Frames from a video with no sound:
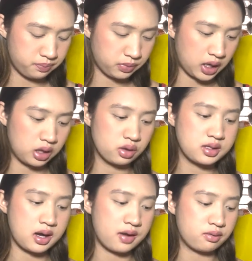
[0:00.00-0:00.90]
It looks
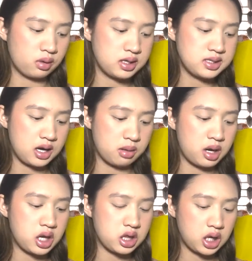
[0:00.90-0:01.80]
like I haven't really set up
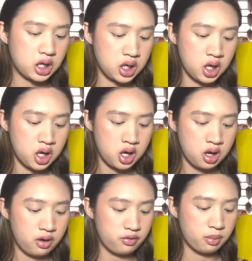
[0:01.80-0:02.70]
anything
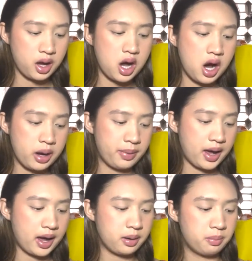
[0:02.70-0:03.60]
for my
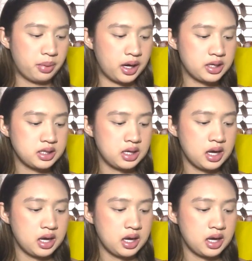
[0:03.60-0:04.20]
iPad, but